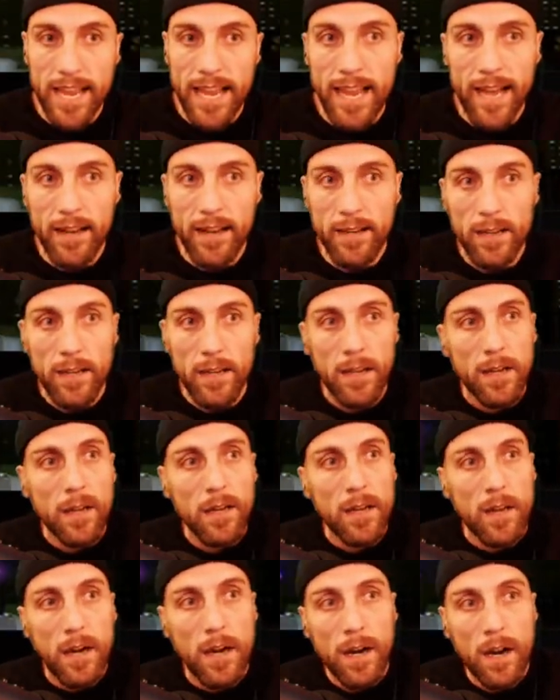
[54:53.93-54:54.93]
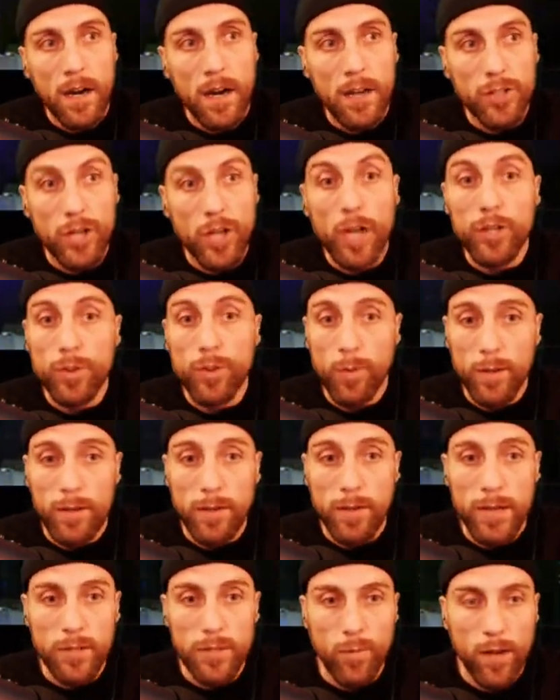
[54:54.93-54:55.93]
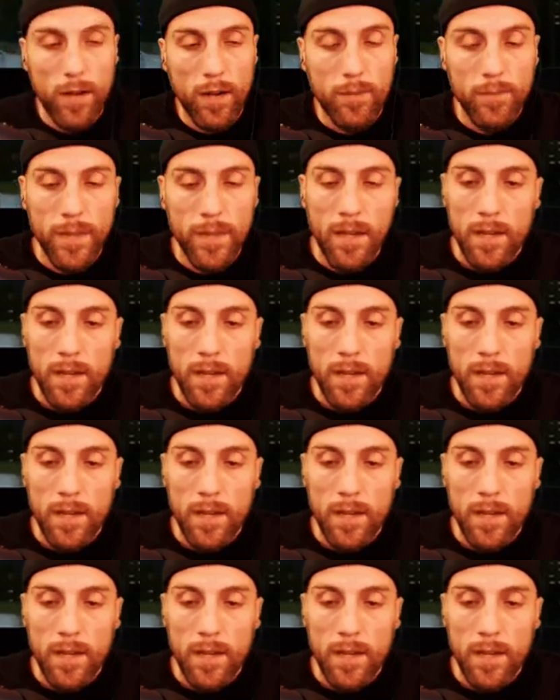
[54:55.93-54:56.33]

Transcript: and Joshua as well.